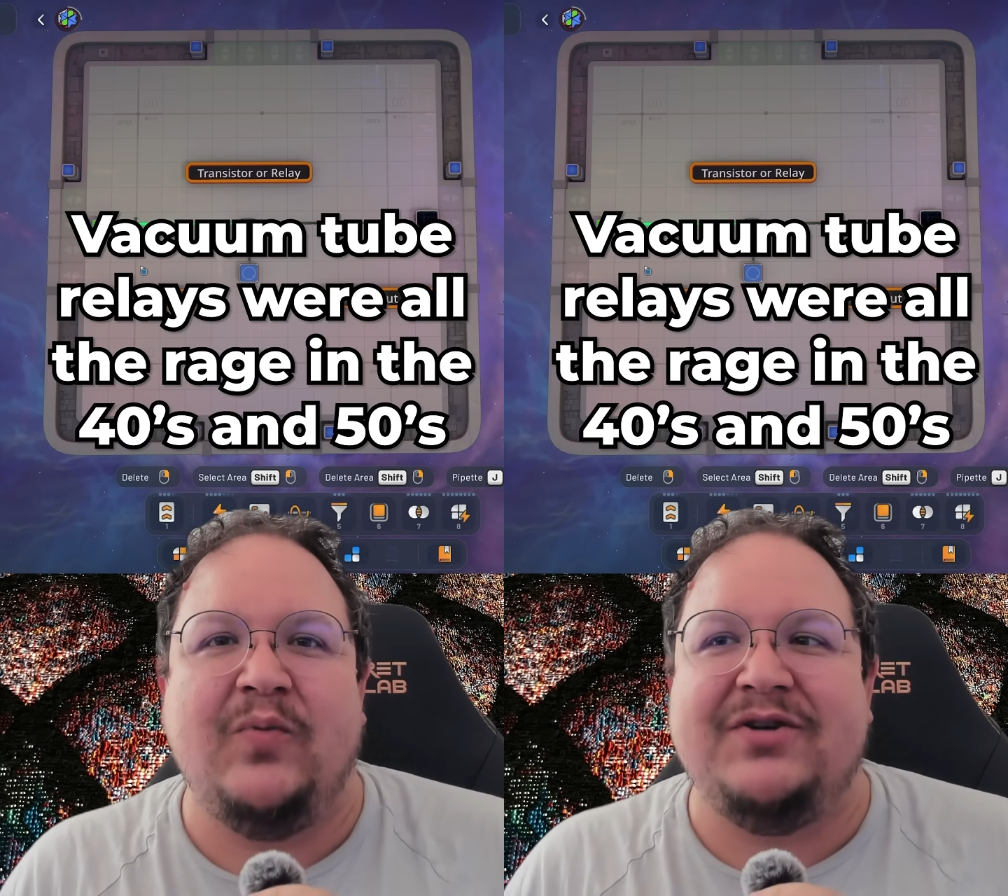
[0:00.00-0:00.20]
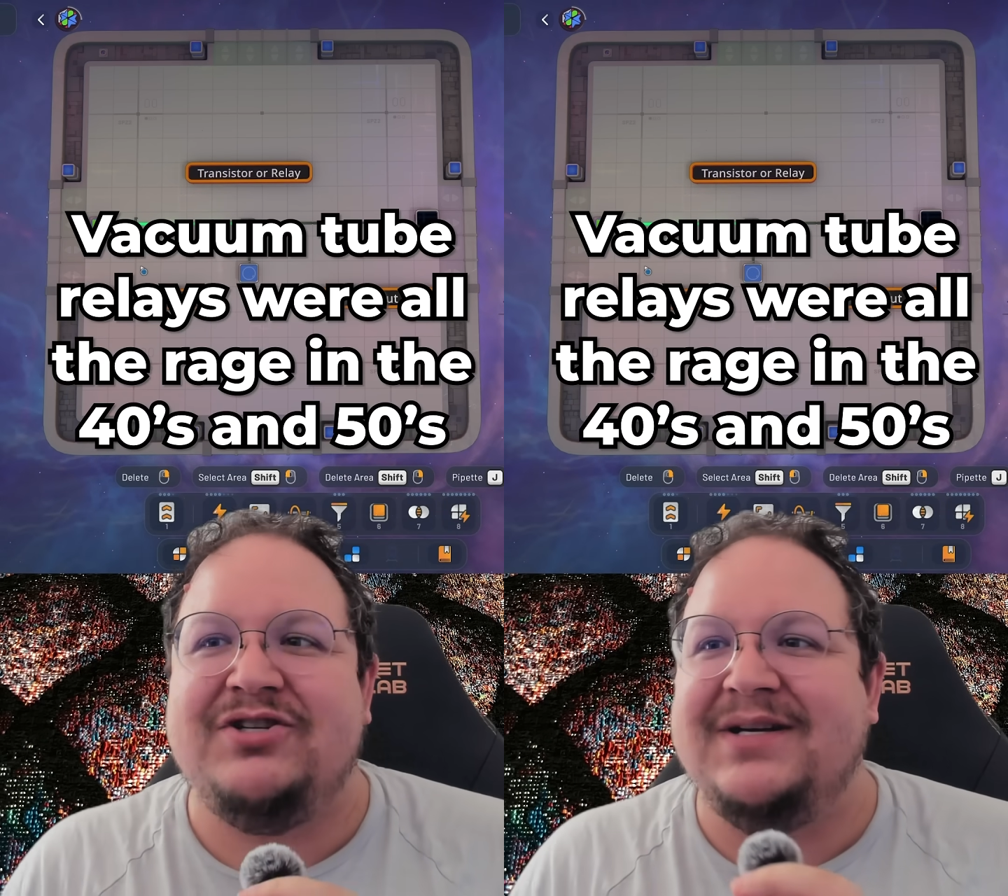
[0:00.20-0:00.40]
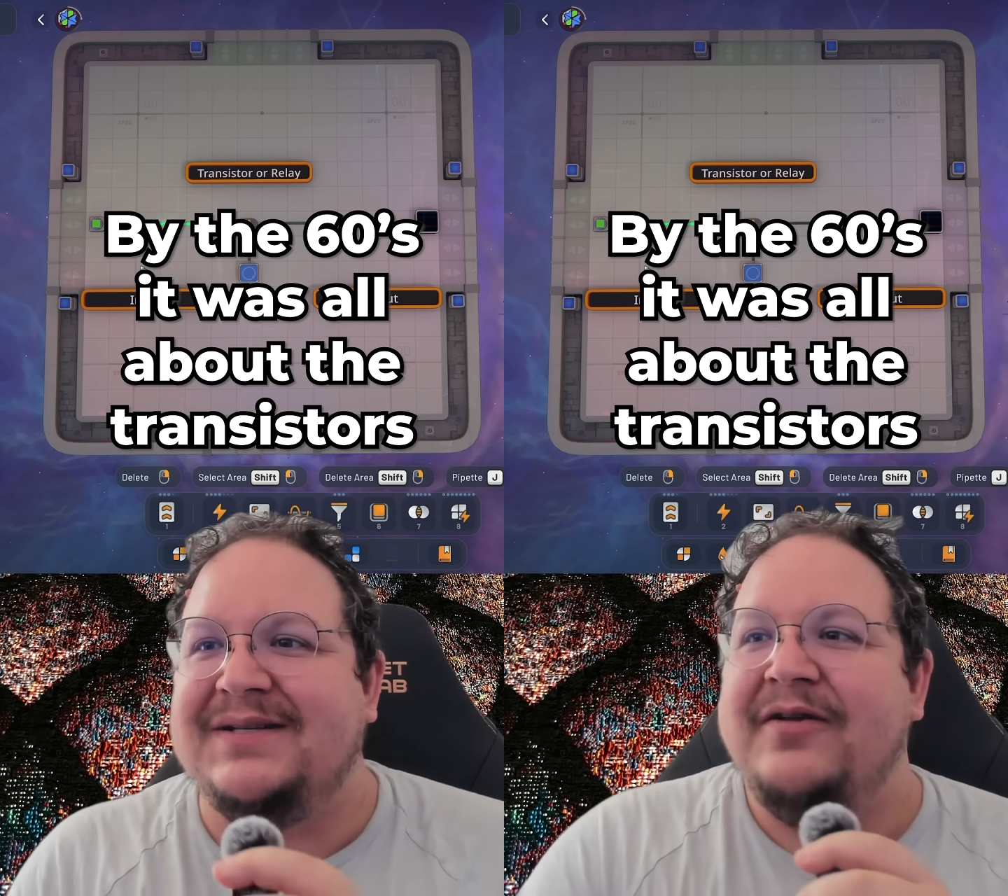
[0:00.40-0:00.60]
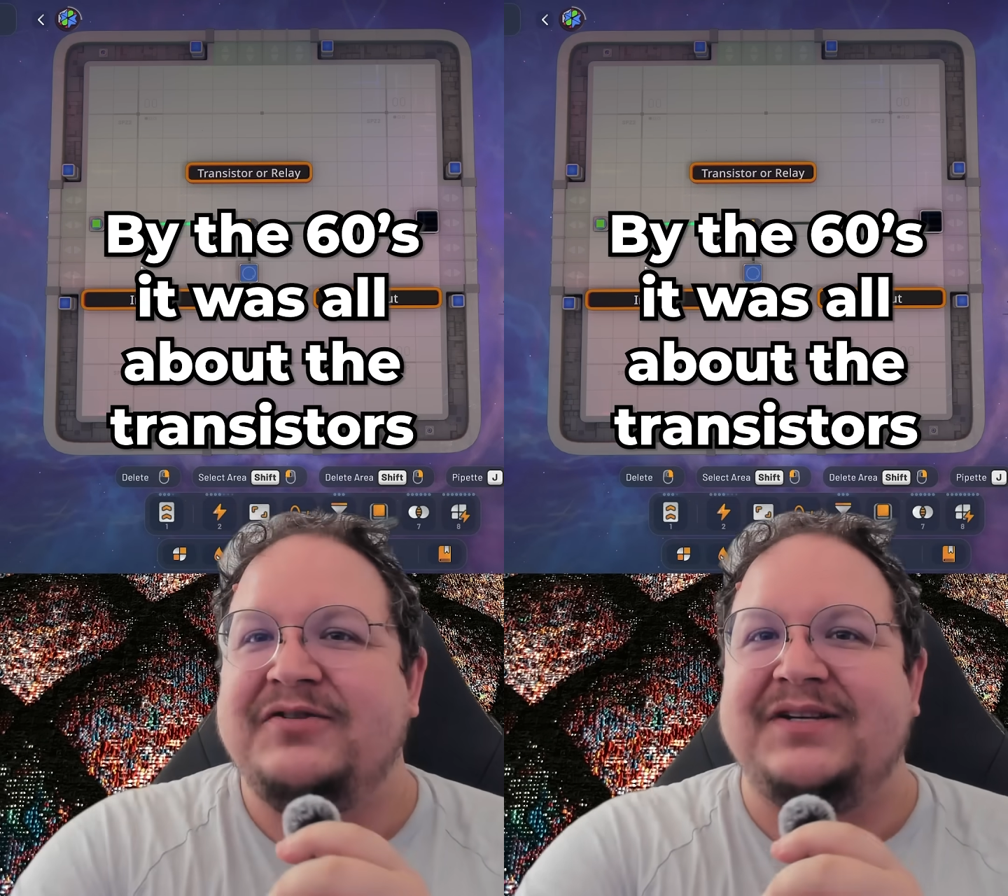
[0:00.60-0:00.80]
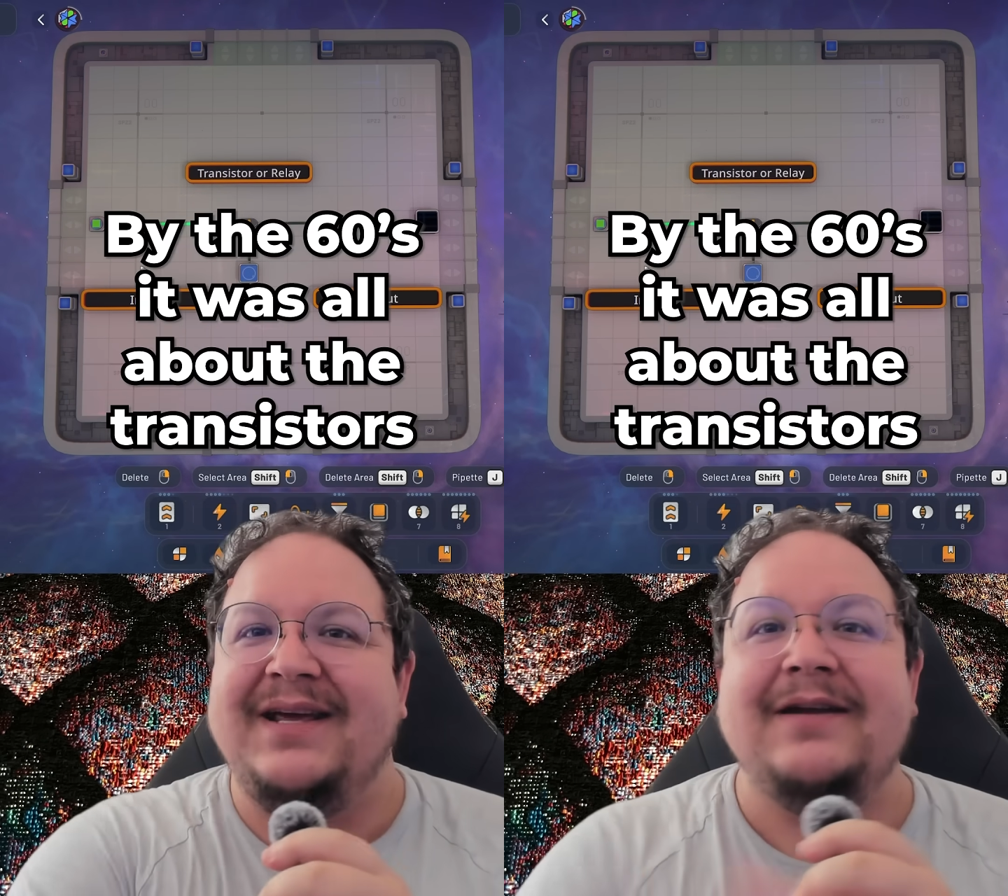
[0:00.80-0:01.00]
which is there's
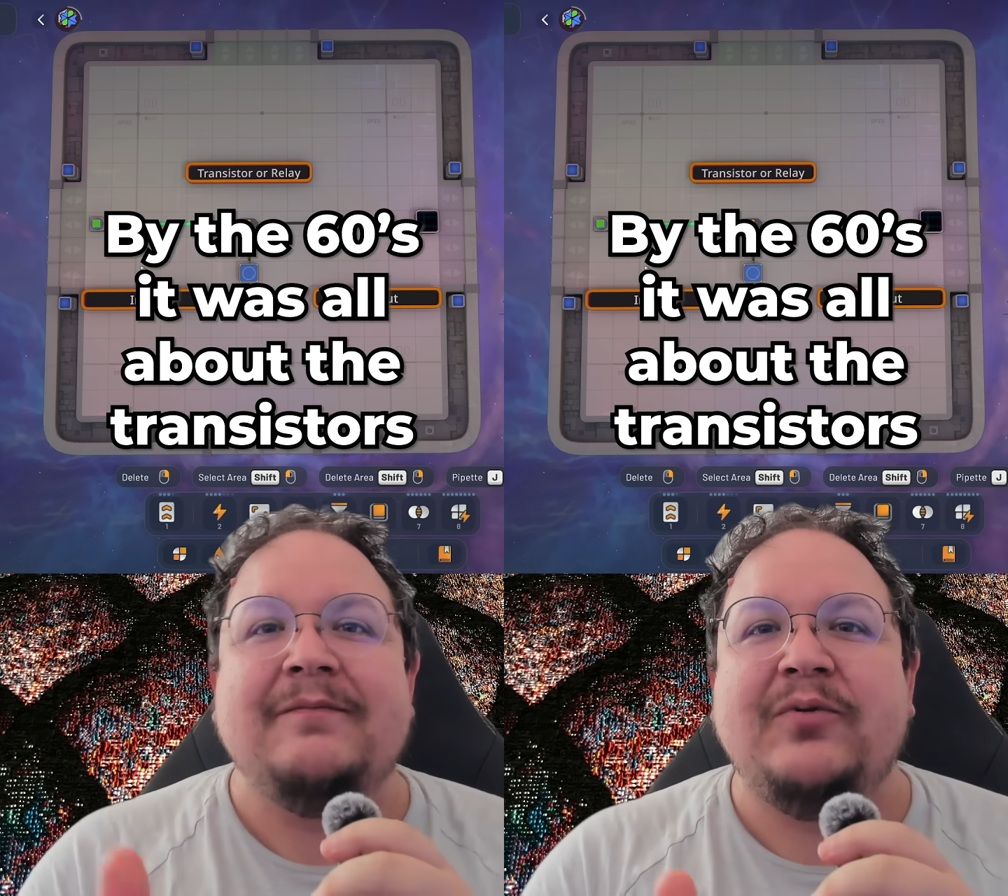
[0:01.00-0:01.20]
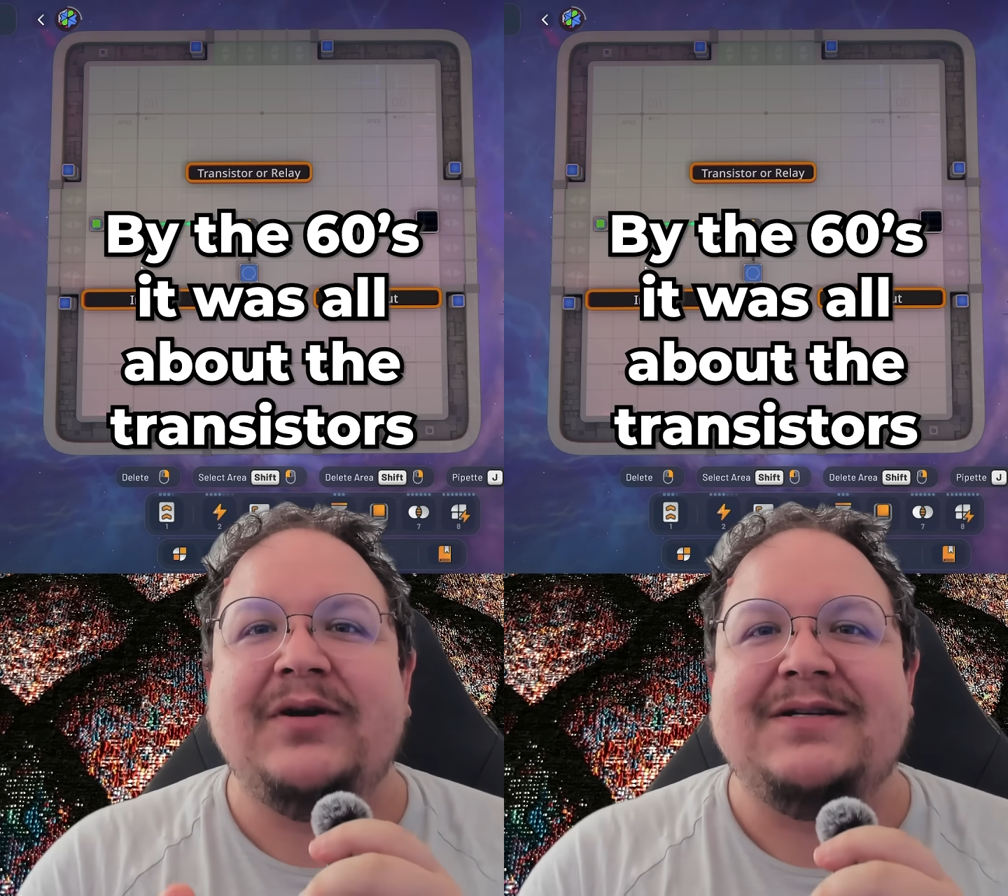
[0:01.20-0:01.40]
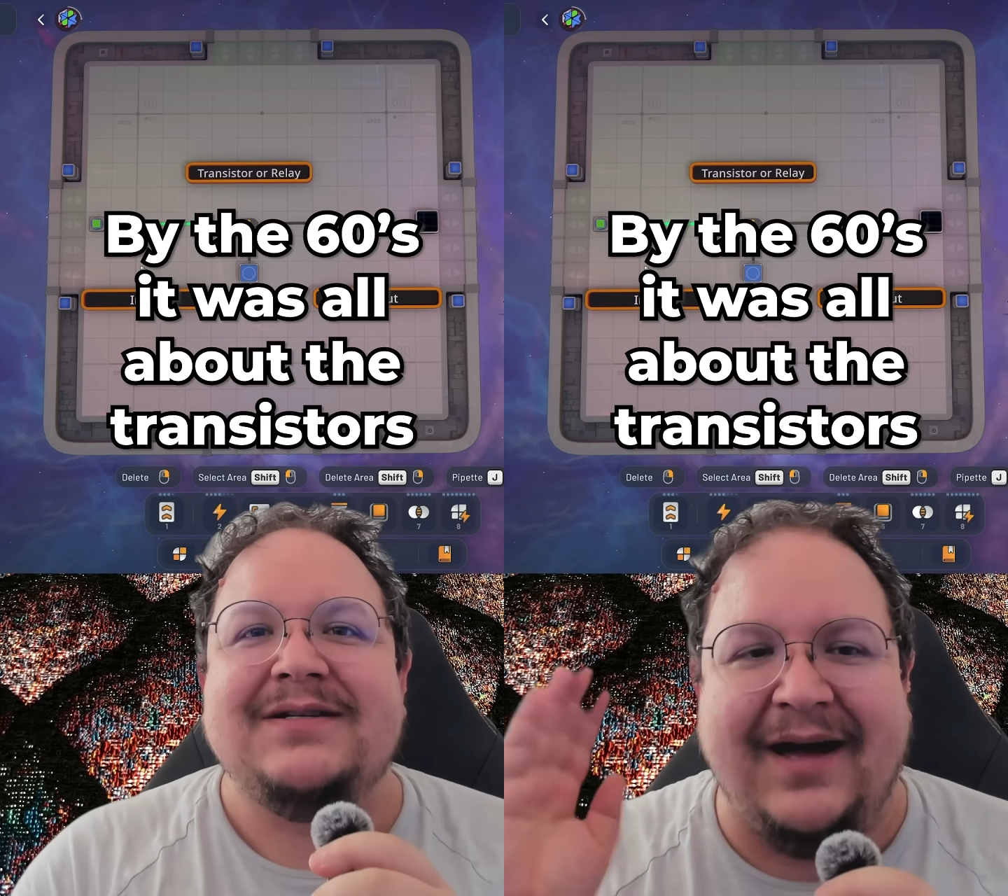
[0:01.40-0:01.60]
an input,